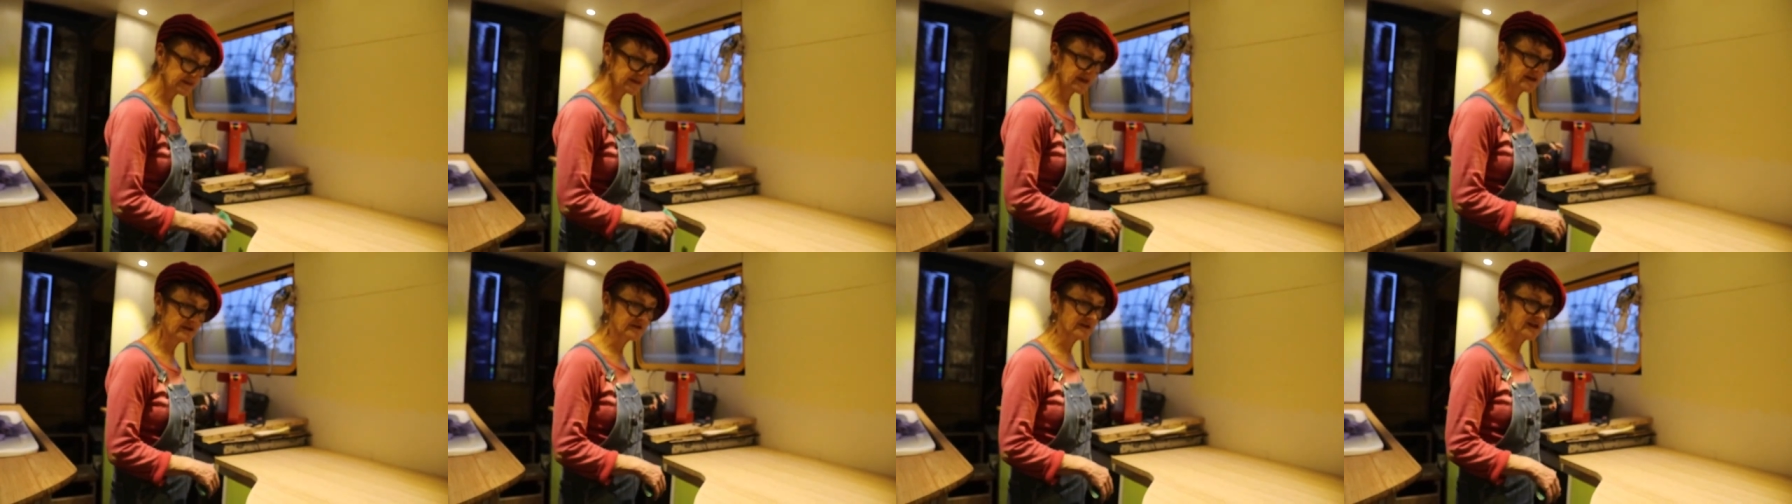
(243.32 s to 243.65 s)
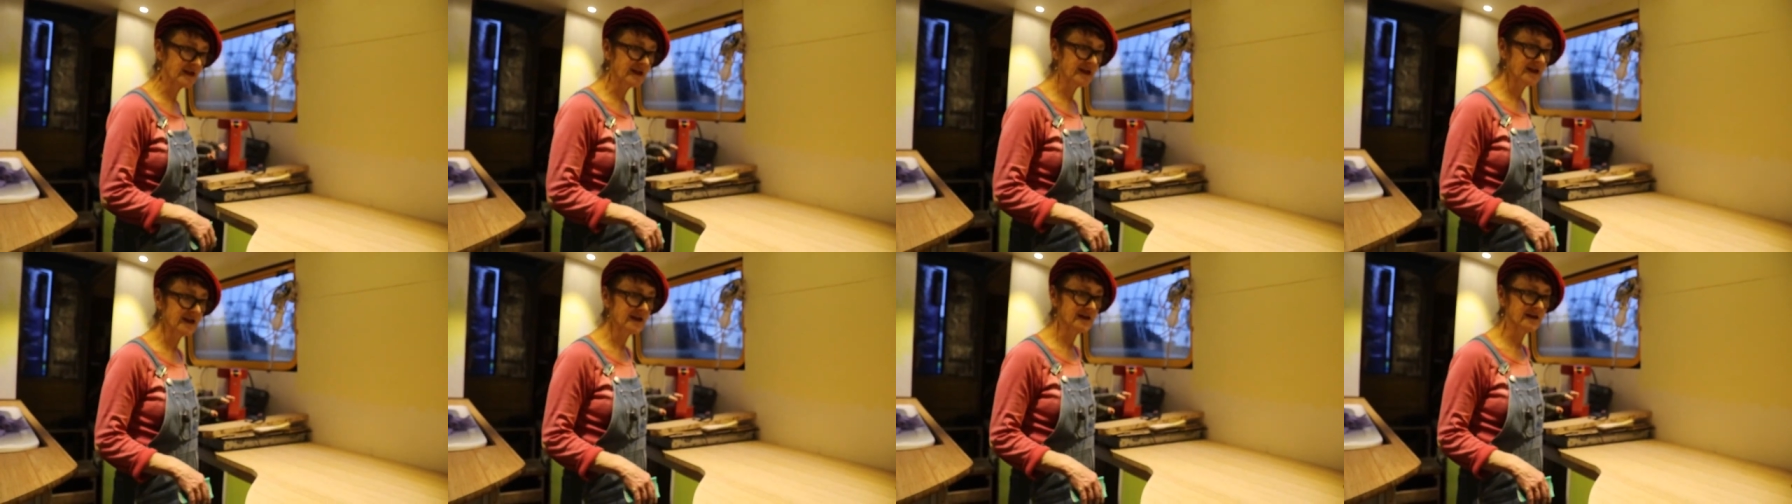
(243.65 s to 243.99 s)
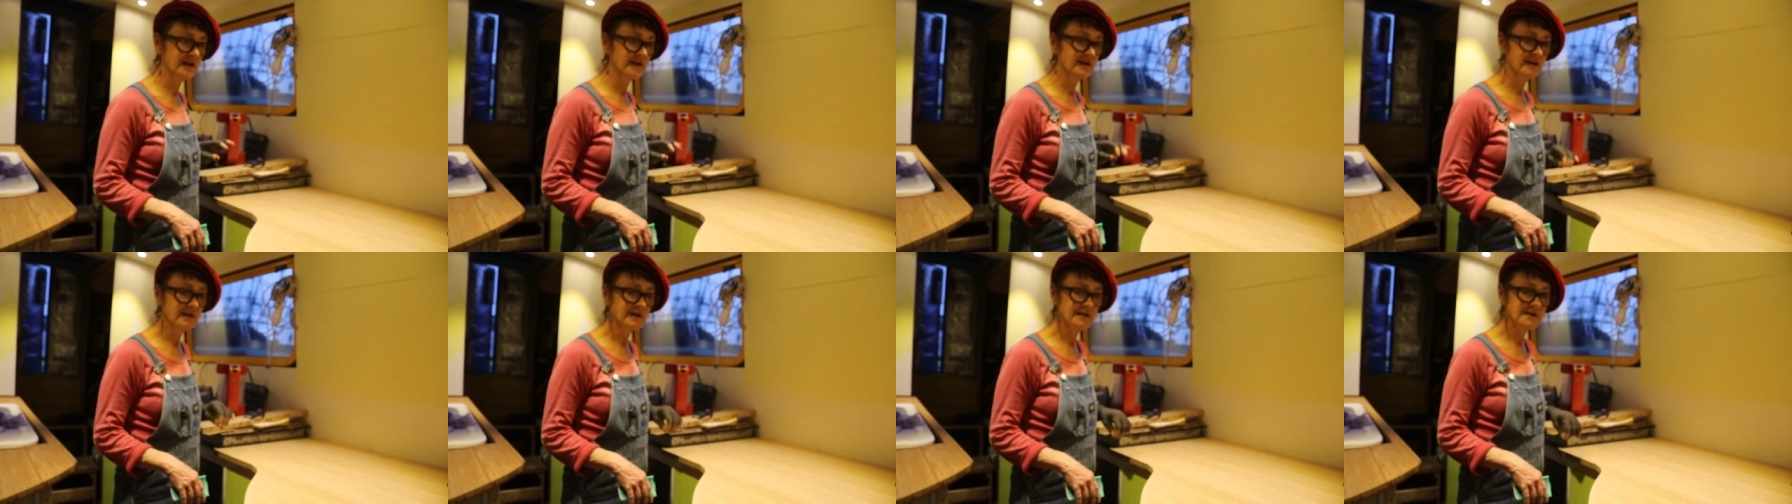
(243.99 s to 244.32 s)
down
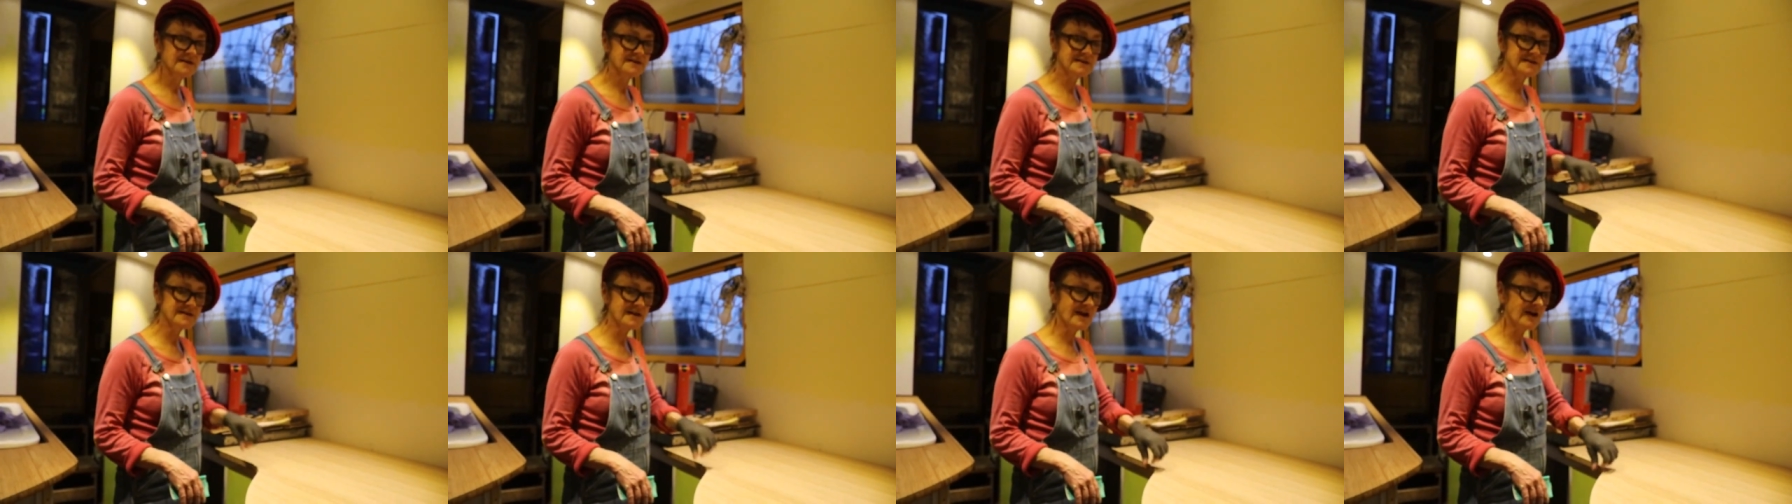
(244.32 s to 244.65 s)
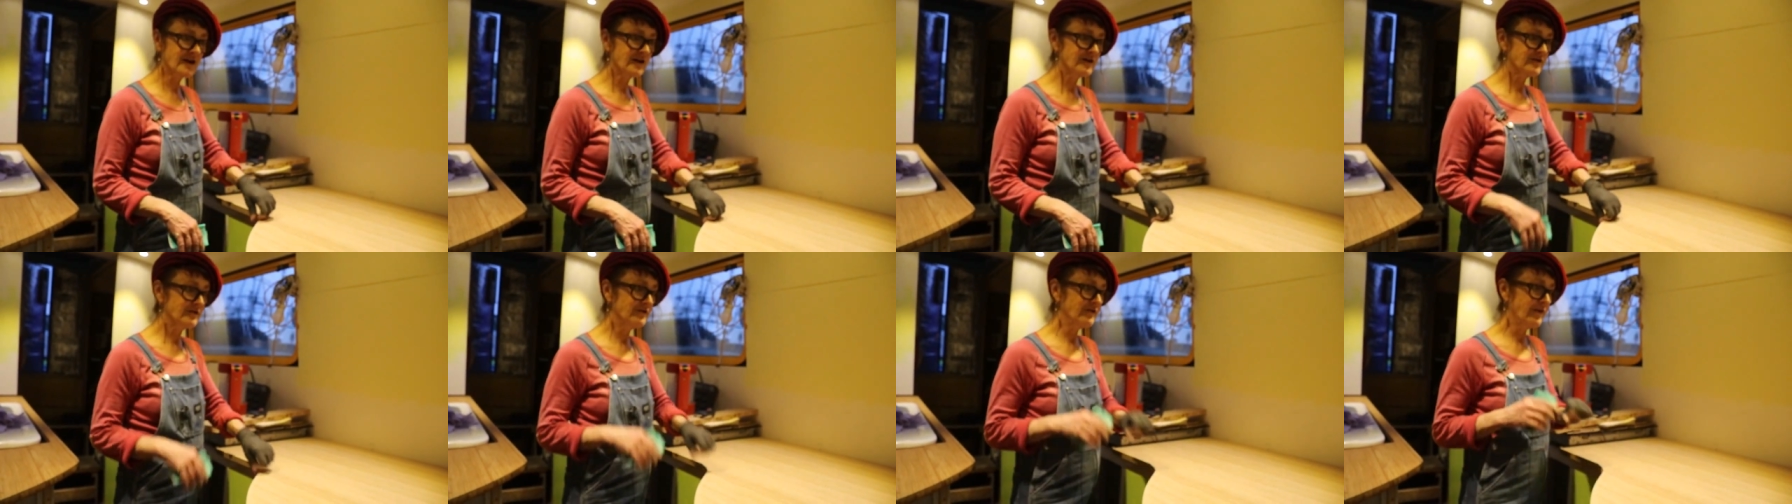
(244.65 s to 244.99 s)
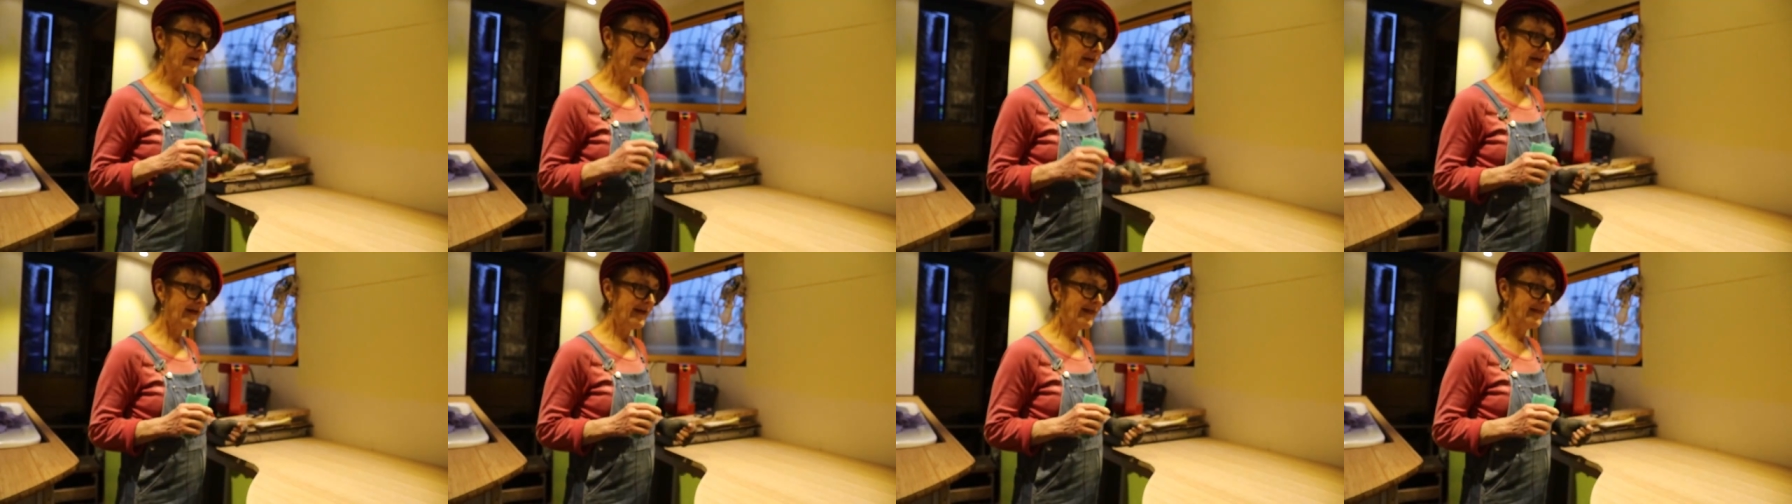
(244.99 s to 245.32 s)
here. So
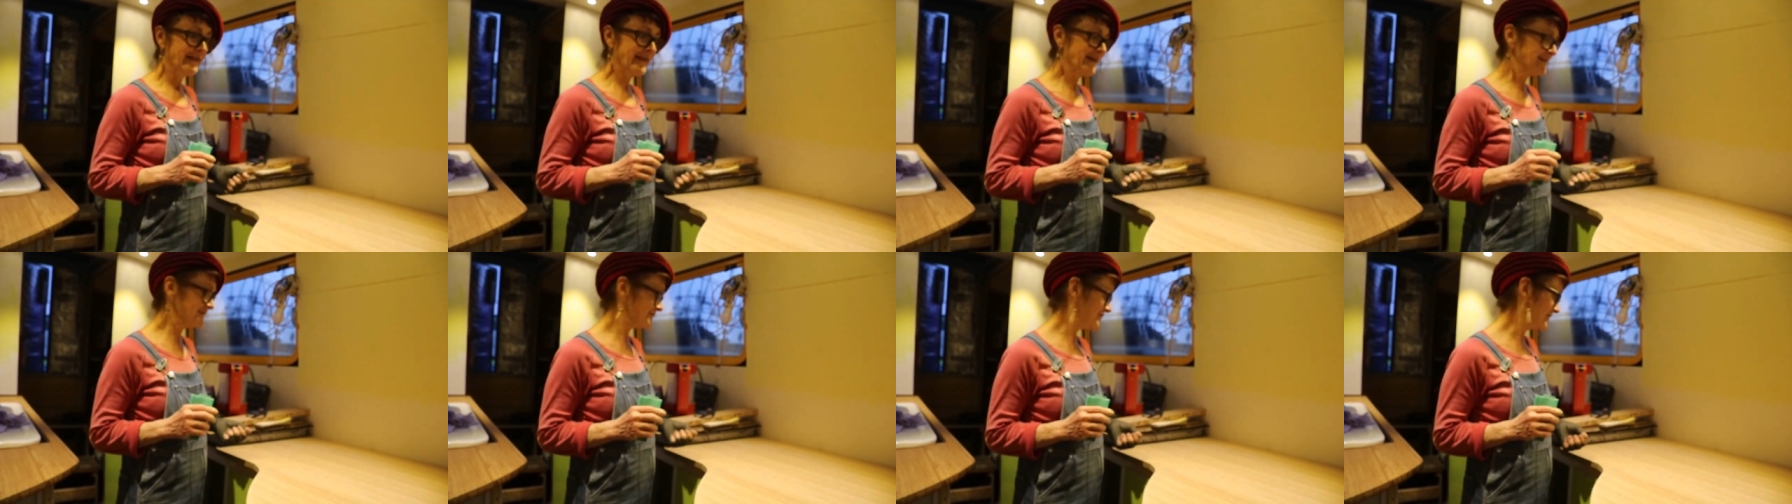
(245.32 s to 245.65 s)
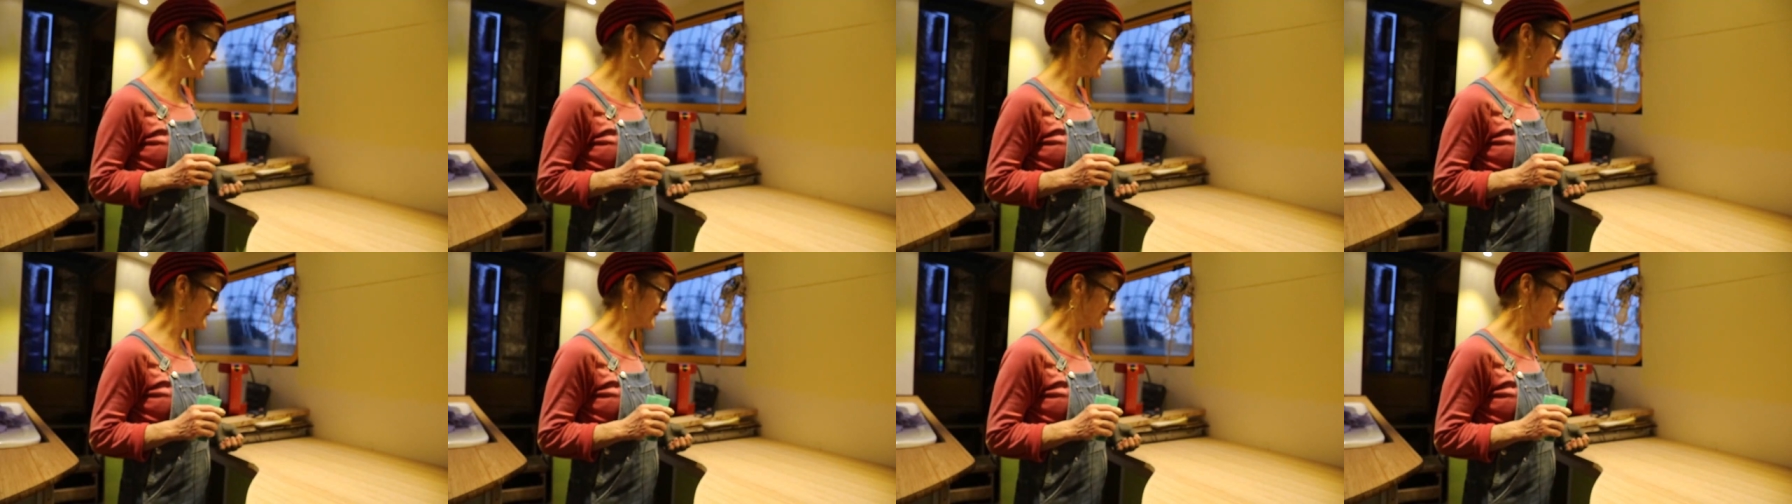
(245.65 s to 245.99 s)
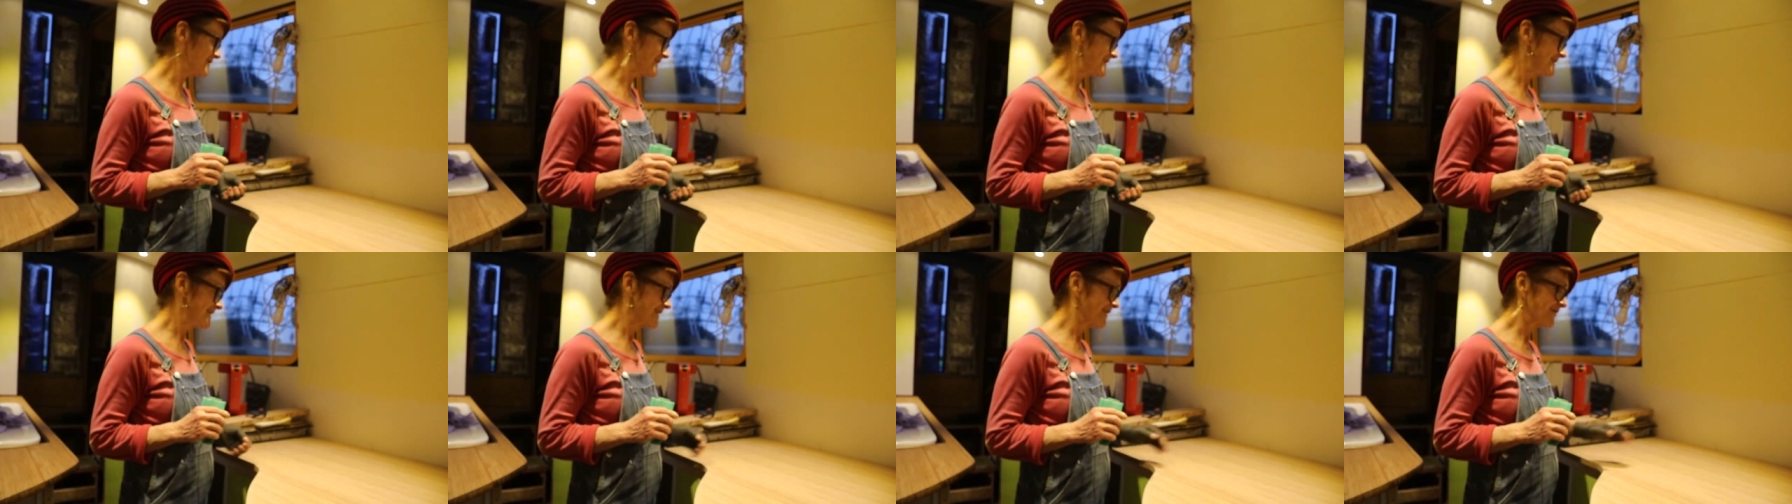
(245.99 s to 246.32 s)
that's really
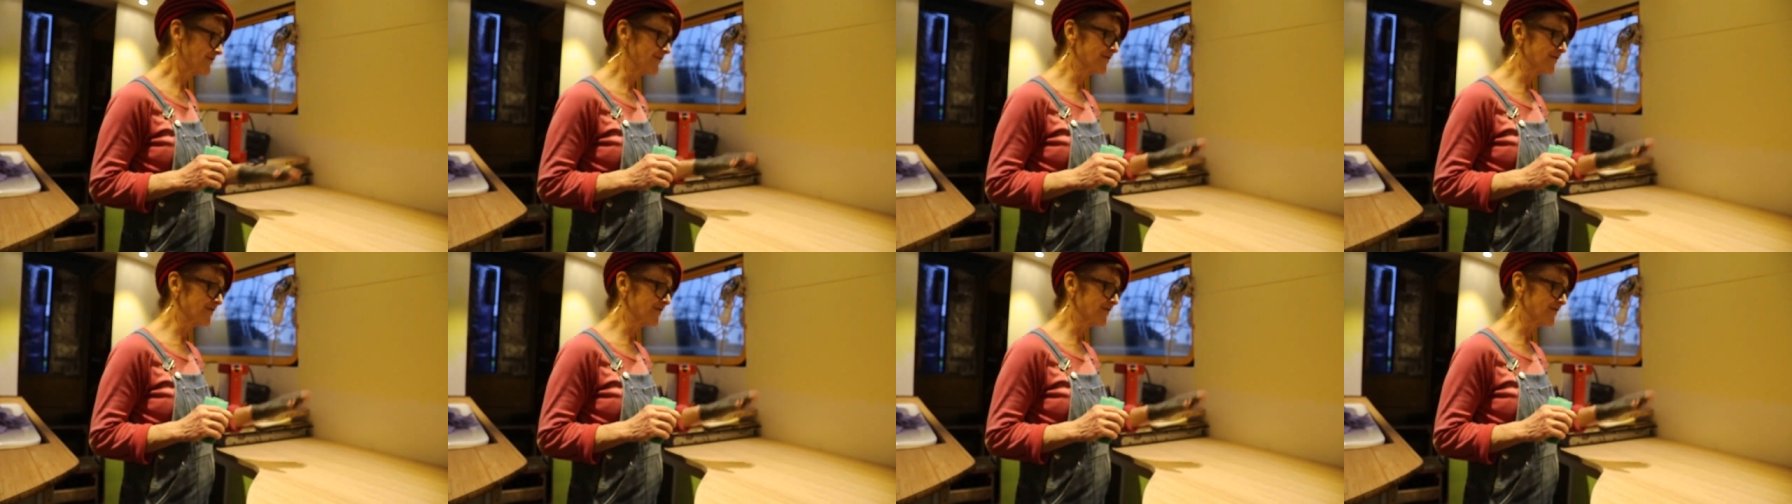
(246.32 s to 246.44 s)
exciting.